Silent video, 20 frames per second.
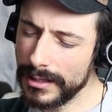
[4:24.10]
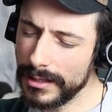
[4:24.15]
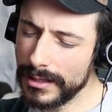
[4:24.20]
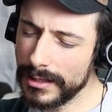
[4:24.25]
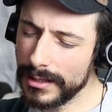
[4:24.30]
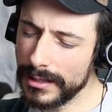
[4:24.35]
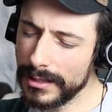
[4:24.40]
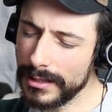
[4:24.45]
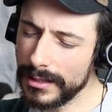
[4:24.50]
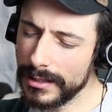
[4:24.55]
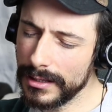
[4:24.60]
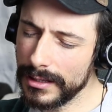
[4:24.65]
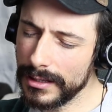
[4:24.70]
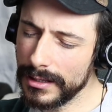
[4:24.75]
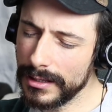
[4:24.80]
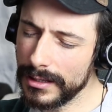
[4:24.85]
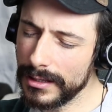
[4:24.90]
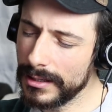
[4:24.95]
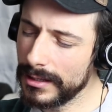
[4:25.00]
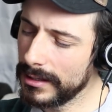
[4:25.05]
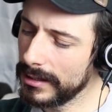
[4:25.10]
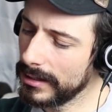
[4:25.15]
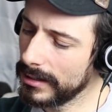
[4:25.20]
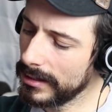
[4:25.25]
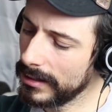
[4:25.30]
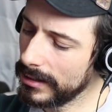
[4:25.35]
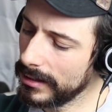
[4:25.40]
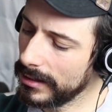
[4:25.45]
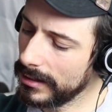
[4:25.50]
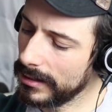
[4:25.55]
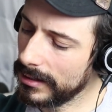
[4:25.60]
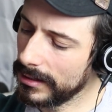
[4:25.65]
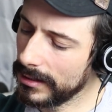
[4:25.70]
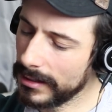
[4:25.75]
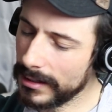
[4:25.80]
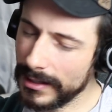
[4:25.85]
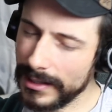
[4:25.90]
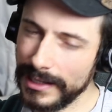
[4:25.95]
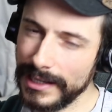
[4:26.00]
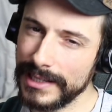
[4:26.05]
Uh, uh, uh, uh, uh.
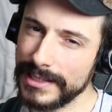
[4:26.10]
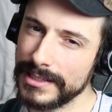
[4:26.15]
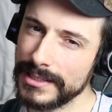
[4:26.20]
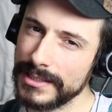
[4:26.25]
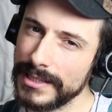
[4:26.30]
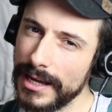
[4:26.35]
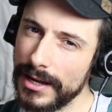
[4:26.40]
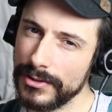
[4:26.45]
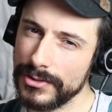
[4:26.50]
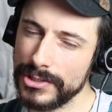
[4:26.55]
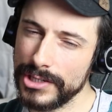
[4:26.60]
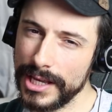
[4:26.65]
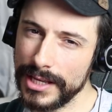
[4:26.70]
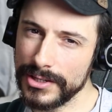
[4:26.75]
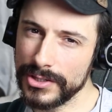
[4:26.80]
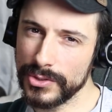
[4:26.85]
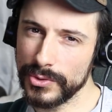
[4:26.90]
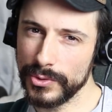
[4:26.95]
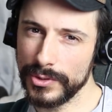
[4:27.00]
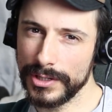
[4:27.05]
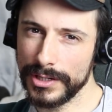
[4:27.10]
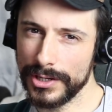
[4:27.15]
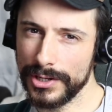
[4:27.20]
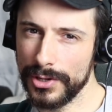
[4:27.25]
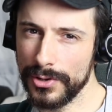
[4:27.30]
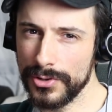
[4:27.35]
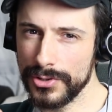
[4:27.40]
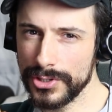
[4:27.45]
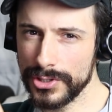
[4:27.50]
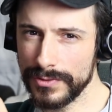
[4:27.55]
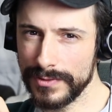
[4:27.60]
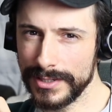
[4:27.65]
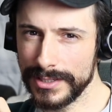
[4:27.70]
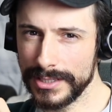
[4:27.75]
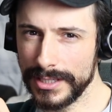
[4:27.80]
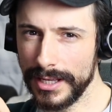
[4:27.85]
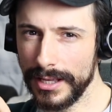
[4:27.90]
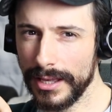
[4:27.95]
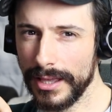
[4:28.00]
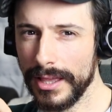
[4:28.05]
Listen to how gentle the closure
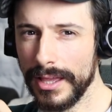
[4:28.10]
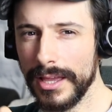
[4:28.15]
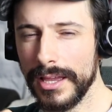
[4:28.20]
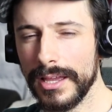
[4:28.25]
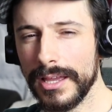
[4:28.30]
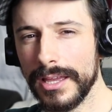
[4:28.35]
is here.